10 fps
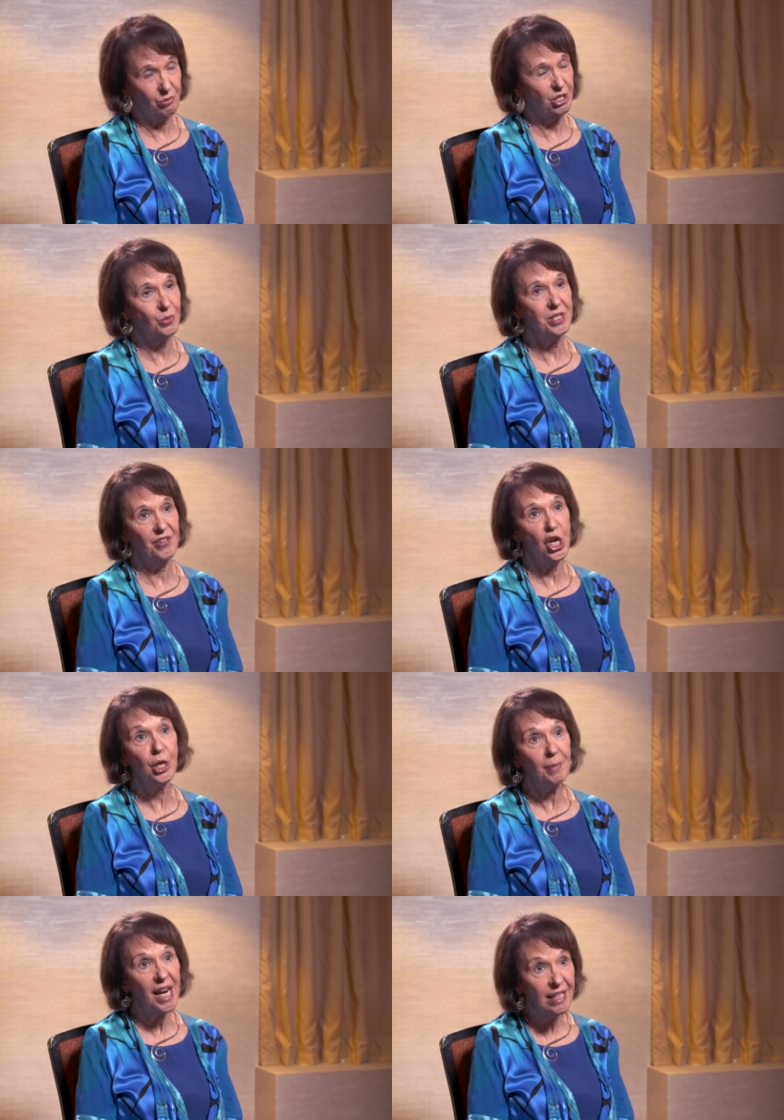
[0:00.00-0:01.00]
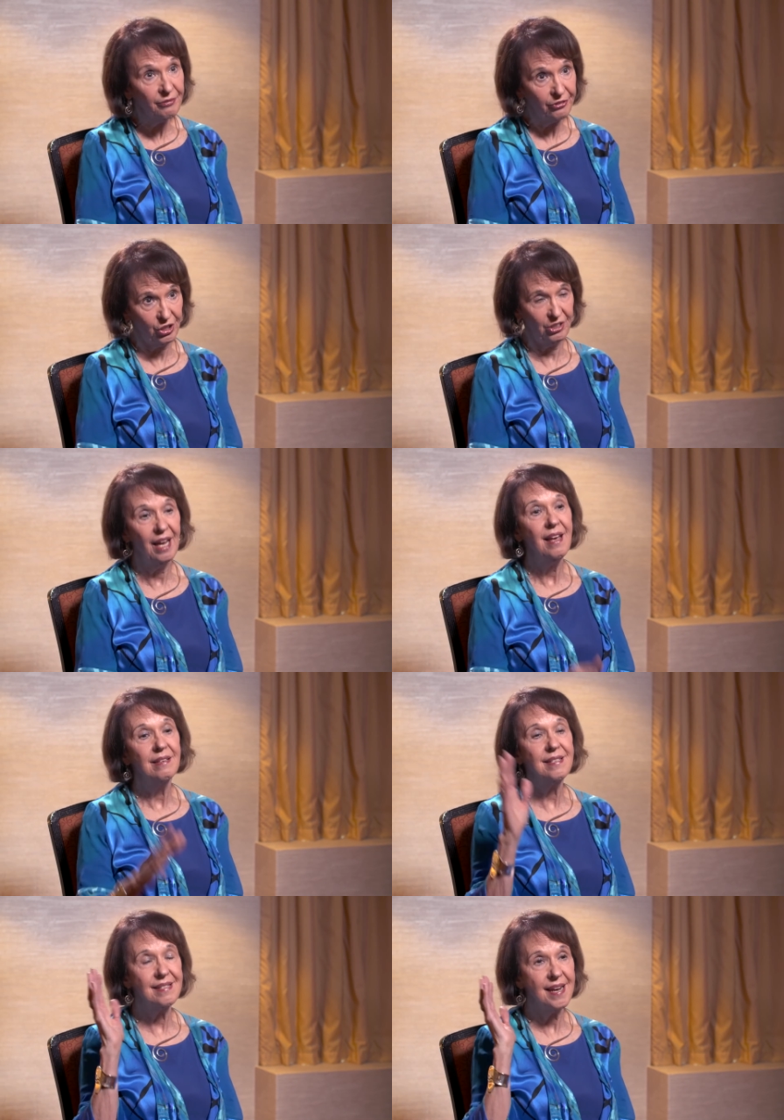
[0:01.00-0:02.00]
which was very painful
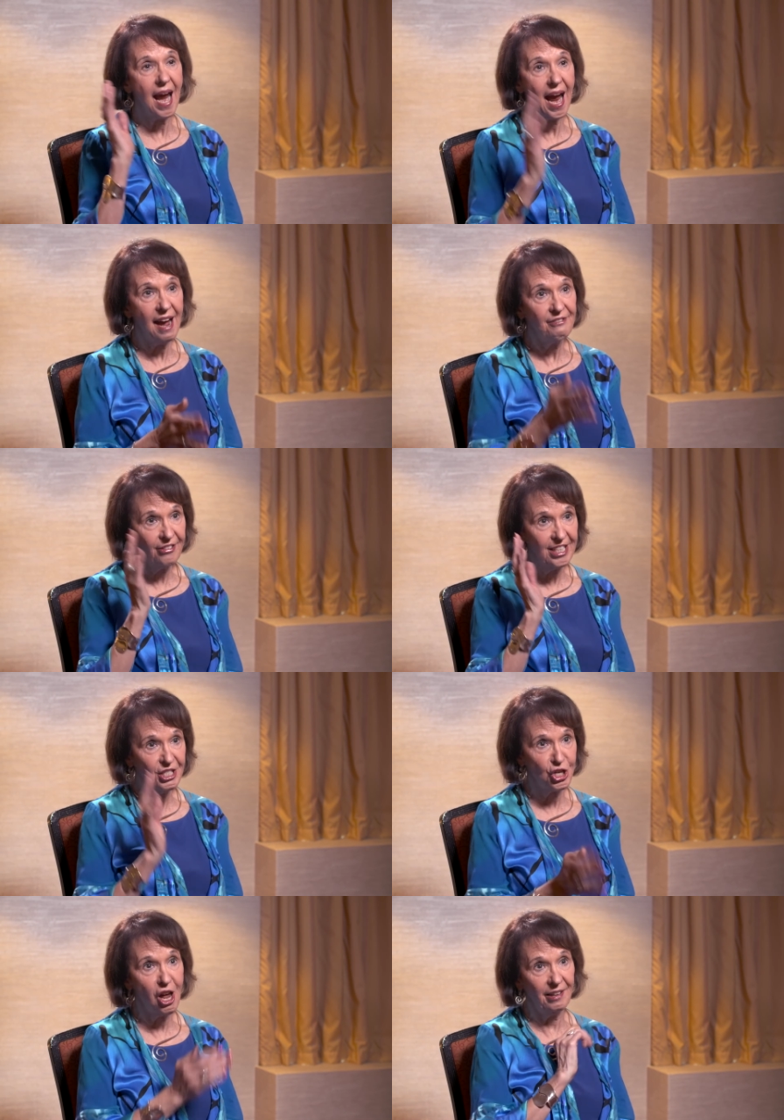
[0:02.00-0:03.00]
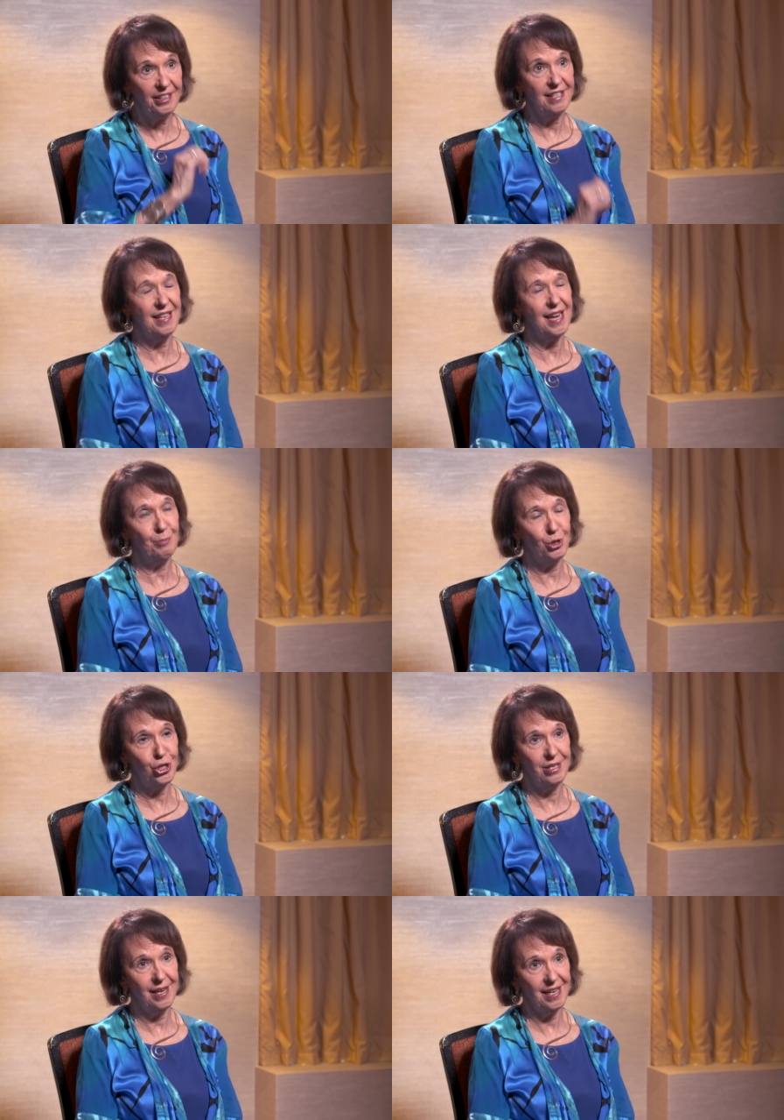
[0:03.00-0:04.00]
to see every child in the
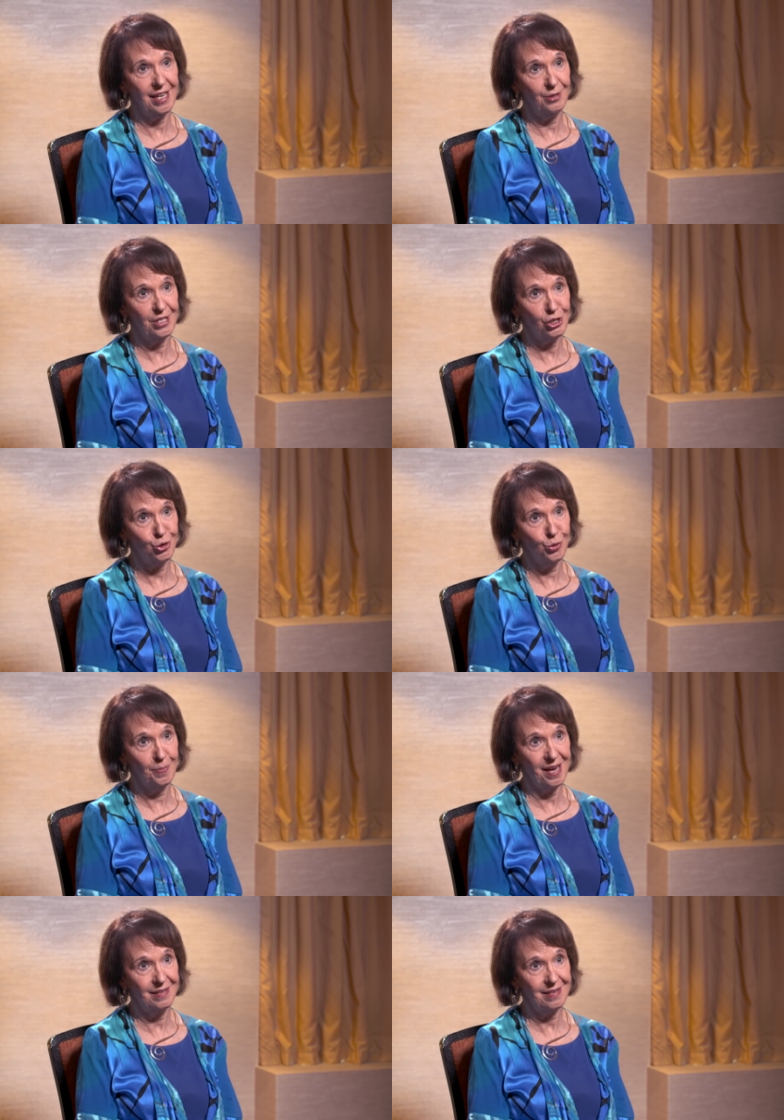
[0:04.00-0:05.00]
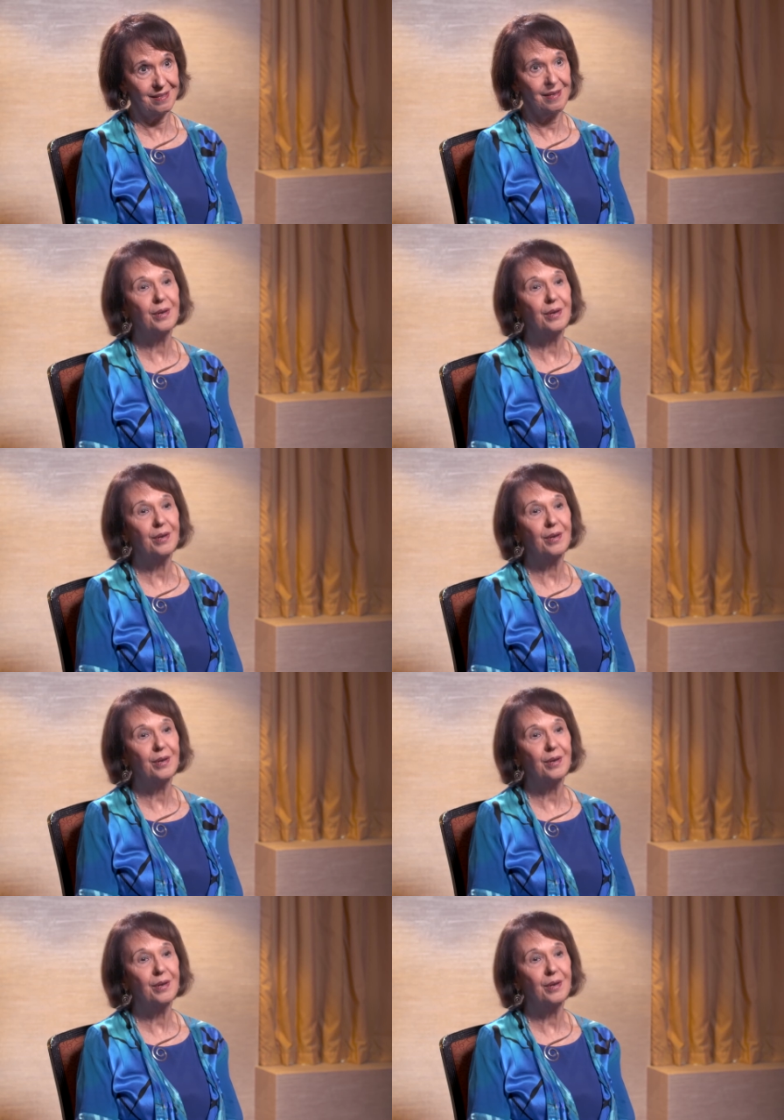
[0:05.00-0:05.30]
neighborhood getting on the school bus.